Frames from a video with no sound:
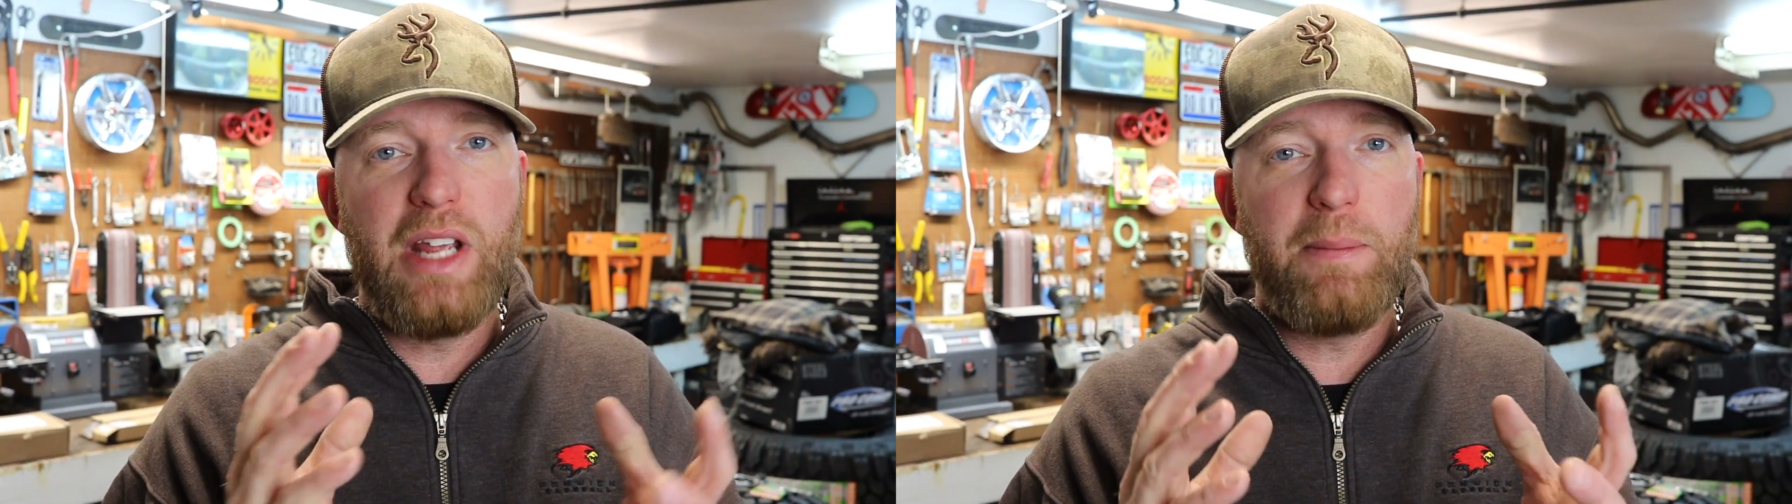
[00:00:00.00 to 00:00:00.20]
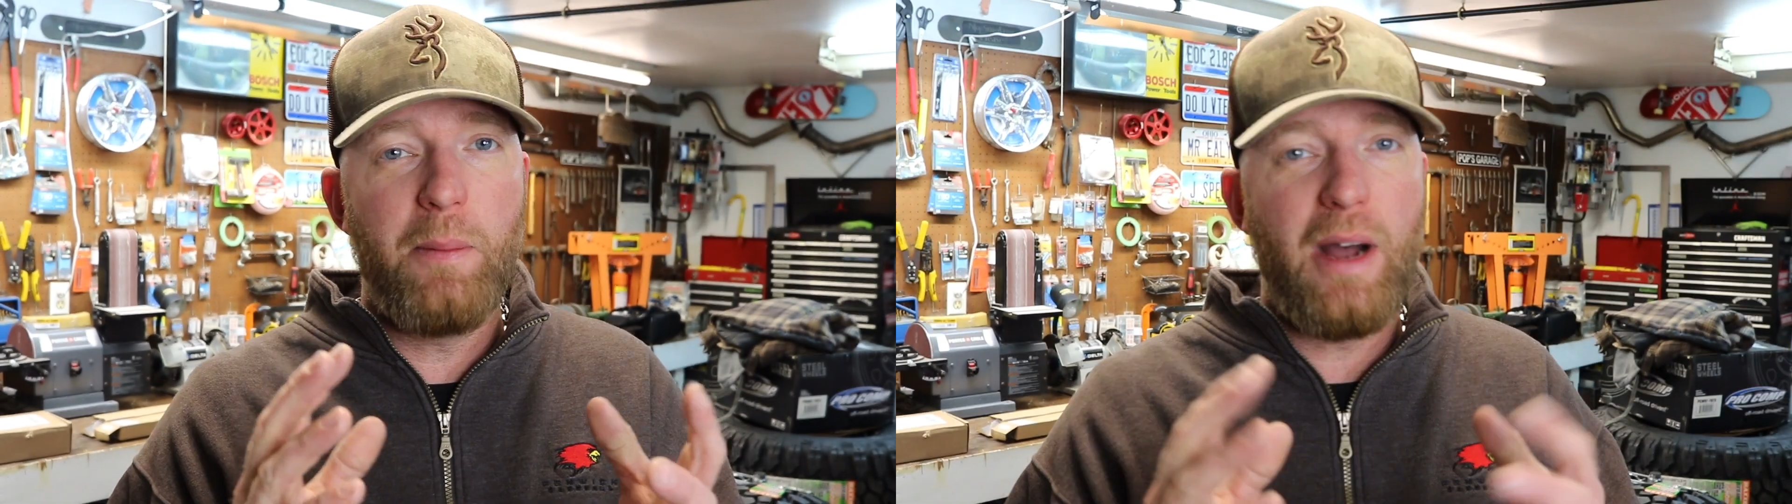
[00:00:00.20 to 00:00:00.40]

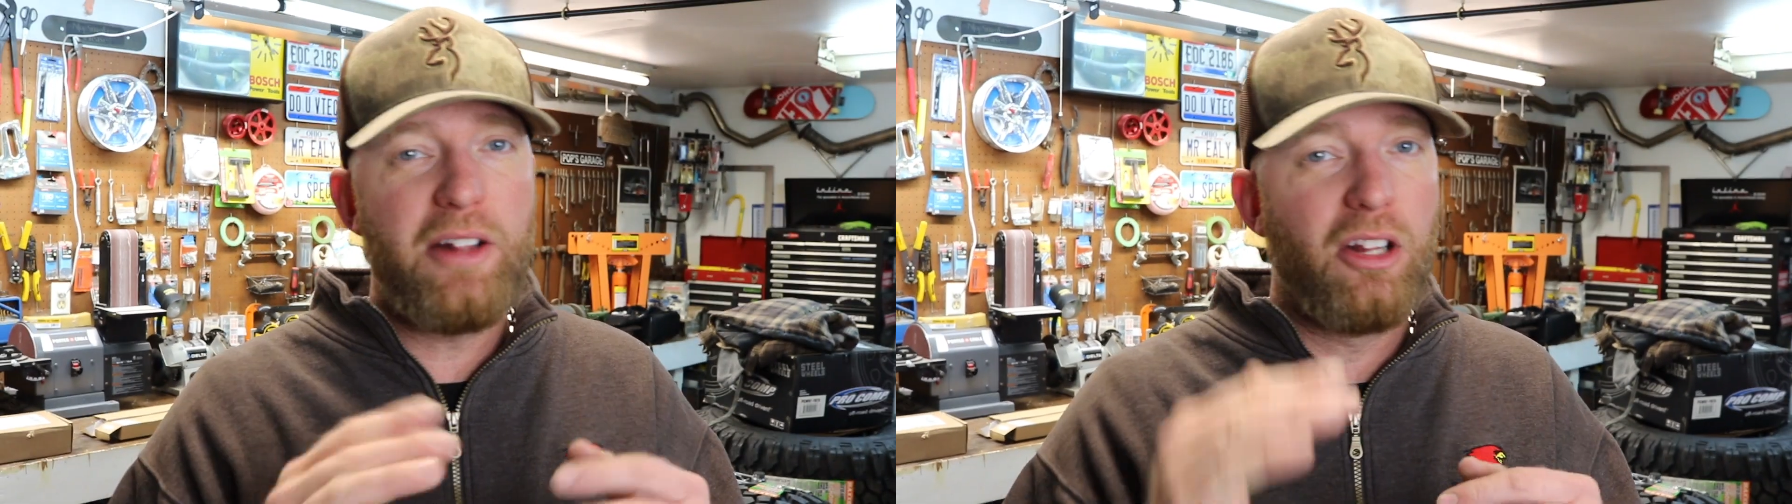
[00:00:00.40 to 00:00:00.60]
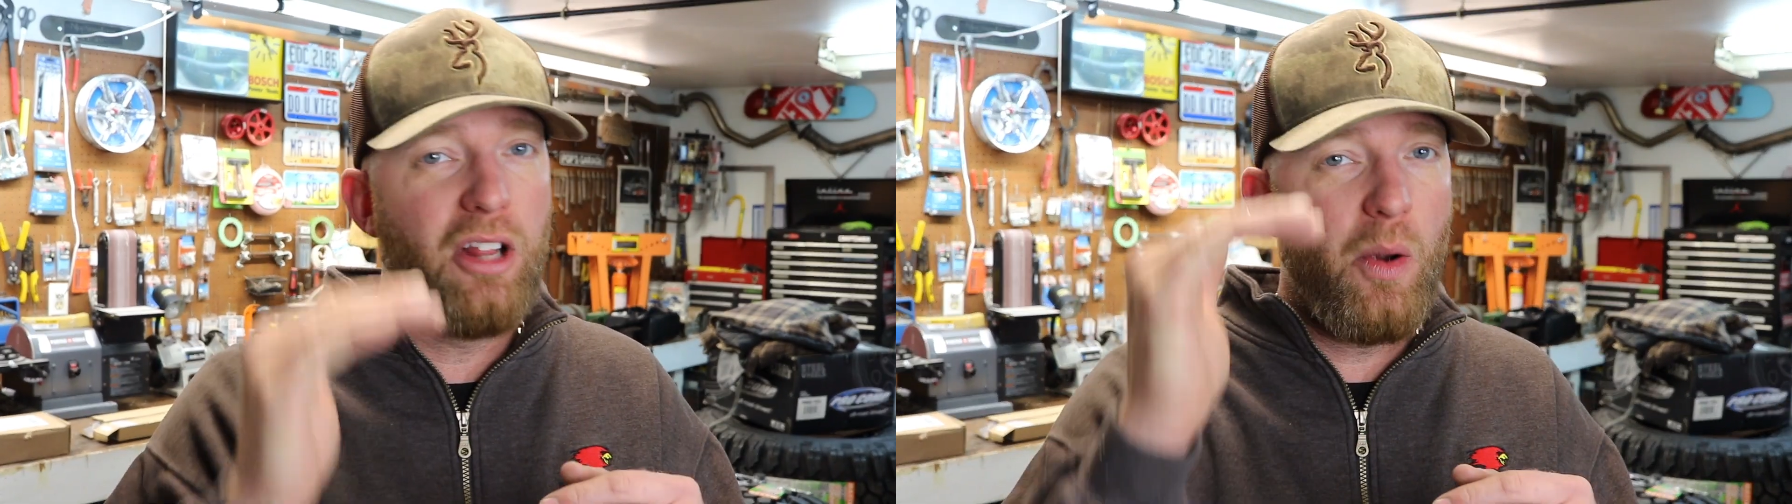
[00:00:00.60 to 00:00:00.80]
Keep in
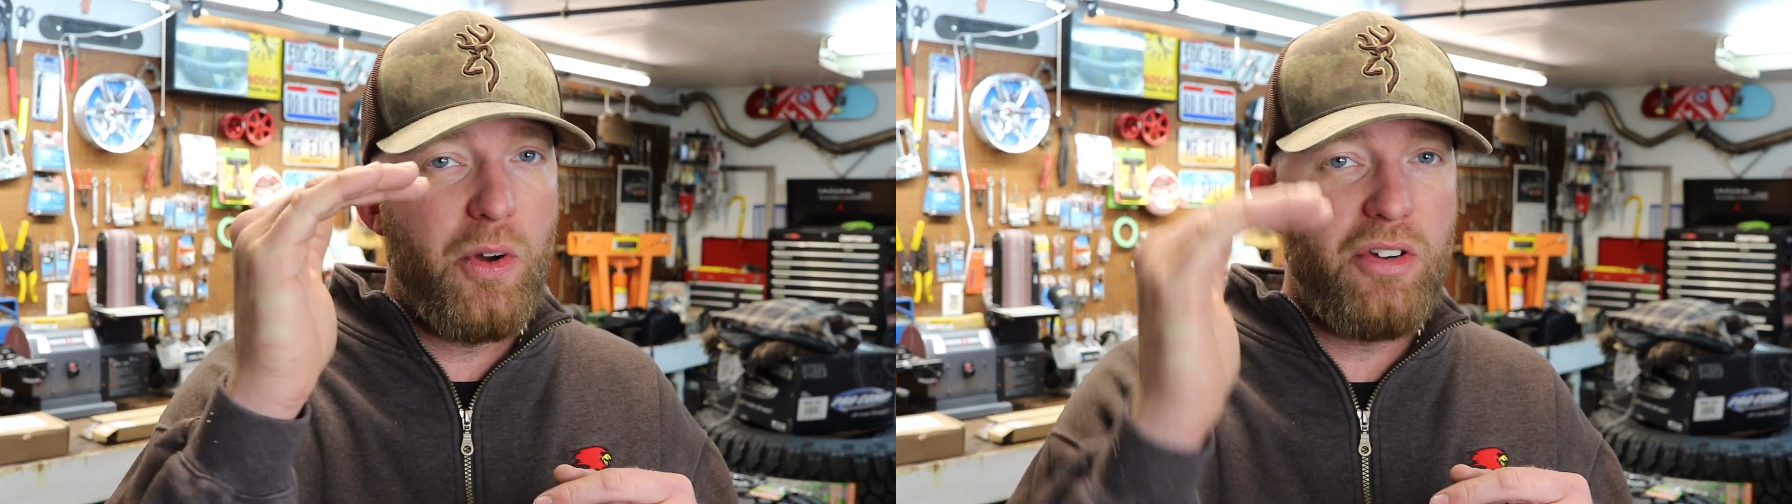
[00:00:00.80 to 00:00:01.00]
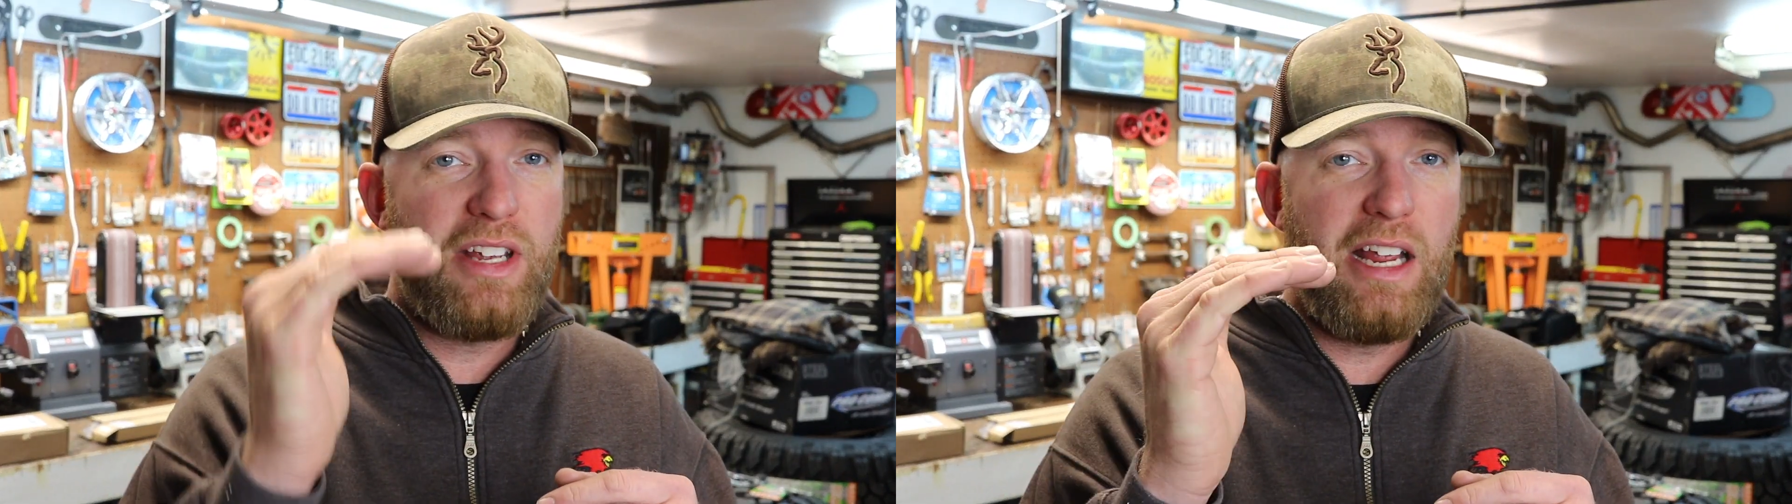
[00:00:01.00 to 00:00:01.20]
mind, the
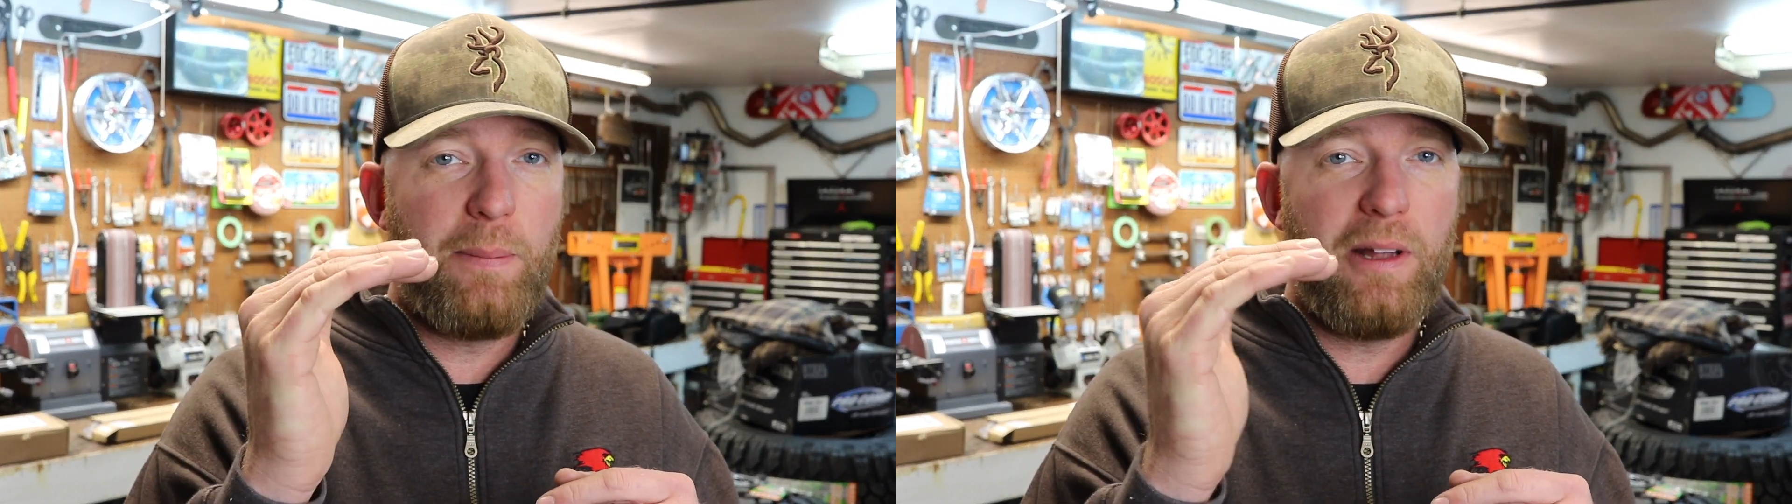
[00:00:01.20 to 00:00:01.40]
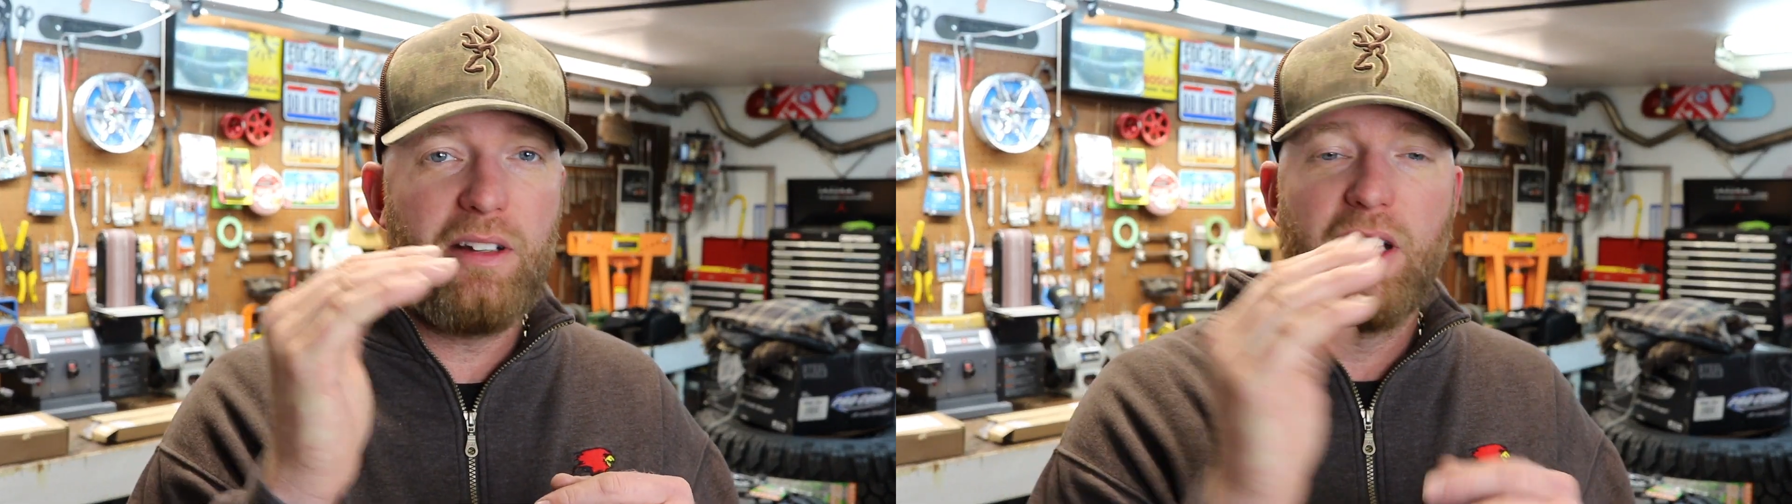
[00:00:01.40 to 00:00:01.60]
lower you
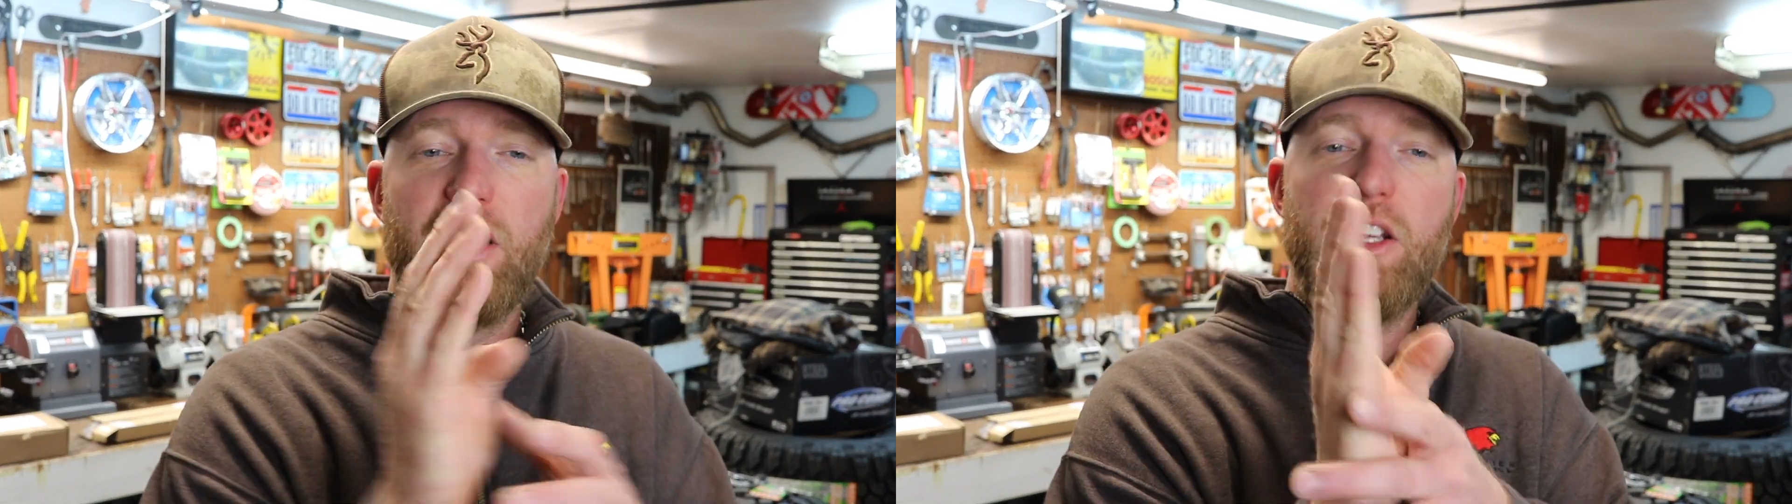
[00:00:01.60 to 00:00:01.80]
keep it,